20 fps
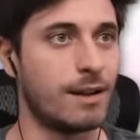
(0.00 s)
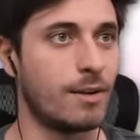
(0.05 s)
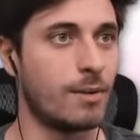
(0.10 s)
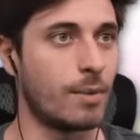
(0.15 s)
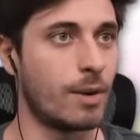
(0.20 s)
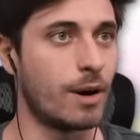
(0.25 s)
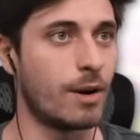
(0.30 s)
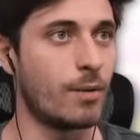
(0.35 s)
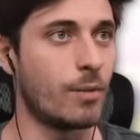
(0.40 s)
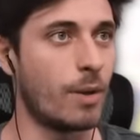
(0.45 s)

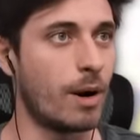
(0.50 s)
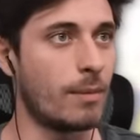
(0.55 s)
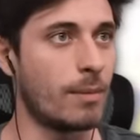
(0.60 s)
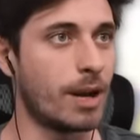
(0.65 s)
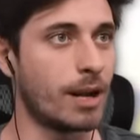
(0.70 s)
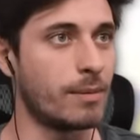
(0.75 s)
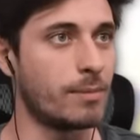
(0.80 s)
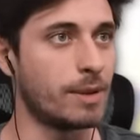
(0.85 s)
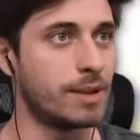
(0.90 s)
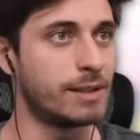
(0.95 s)
Where where am I
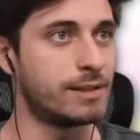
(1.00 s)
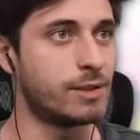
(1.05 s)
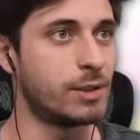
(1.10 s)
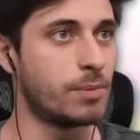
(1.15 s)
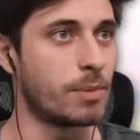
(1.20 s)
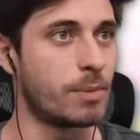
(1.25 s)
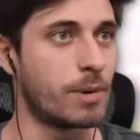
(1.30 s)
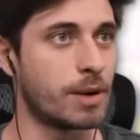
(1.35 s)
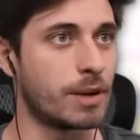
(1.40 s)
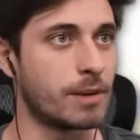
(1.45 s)
gonna put this
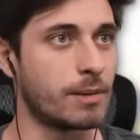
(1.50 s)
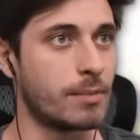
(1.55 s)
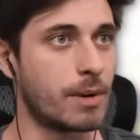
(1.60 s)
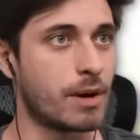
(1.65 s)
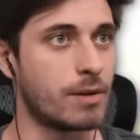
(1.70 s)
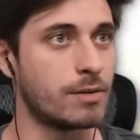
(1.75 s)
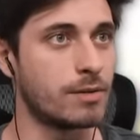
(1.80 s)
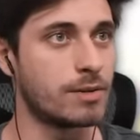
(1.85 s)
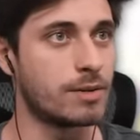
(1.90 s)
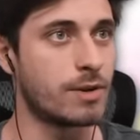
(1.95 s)
super monkey,
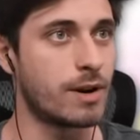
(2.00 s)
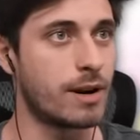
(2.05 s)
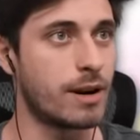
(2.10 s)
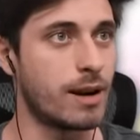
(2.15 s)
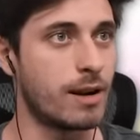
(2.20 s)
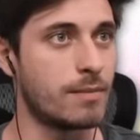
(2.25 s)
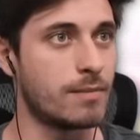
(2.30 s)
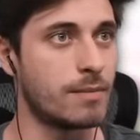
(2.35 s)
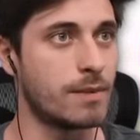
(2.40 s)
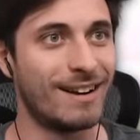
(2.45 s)
bro? Straight
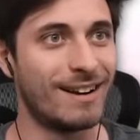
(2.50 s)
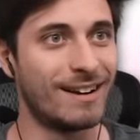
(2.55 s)
up.